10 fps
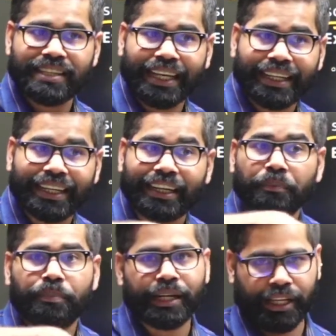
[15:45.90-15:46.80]

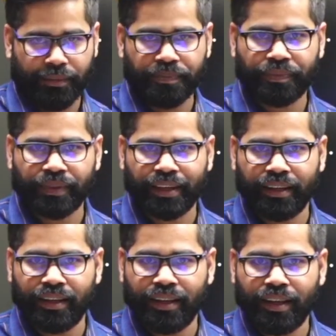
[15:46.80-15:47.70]
company.
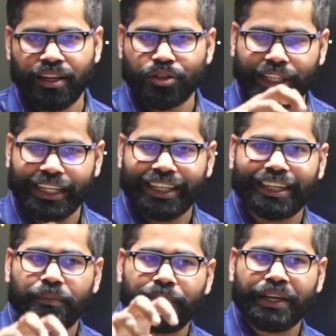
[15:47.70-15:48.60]
So then
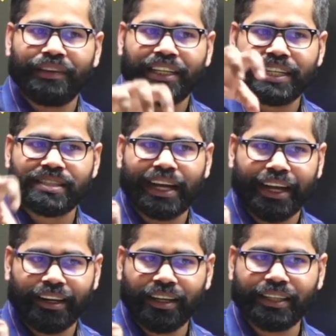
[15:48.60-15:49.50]
company will
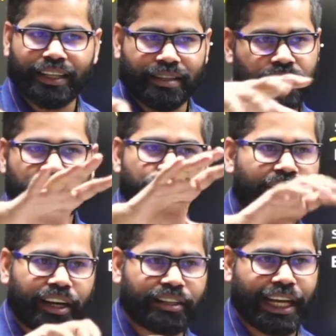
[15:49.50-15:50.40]
decide, yes,
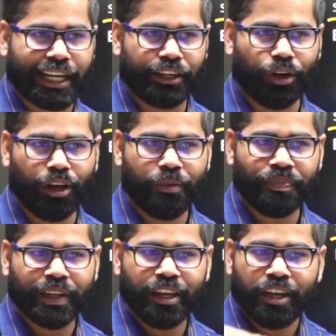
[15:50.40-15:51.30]
Shark Tank and all.
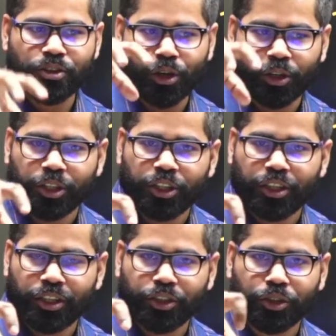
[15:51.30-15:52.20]
So
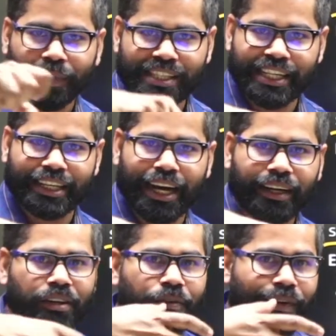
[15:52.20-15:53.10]
you may say that
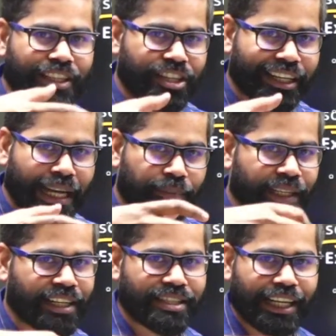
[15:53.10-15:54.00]
venture capital
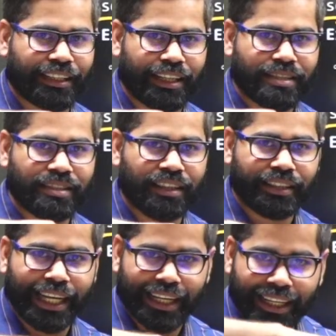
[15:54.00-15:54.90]
is like this. They
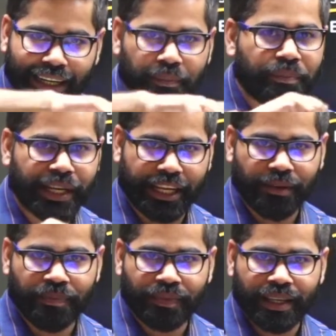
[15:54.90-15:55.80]
are a
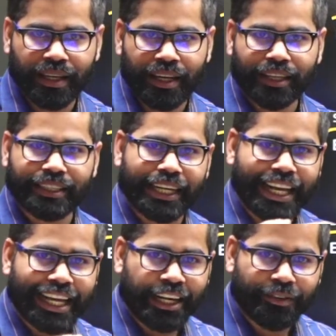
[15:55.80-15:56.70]
company. They take
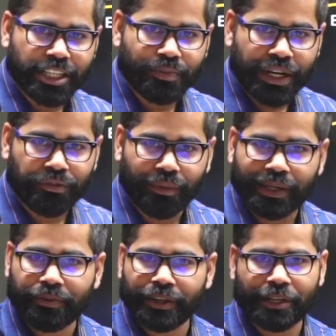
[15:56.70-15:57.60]
investment from
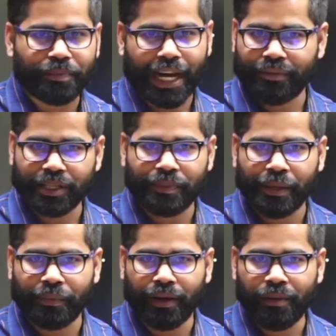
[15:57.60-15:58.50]
different private
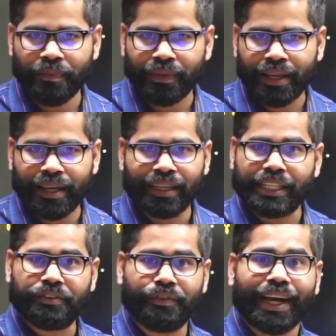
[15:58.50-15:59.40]
people. They
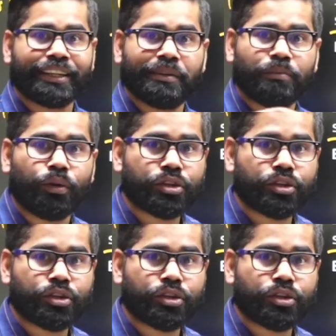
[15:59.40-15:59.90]
find the most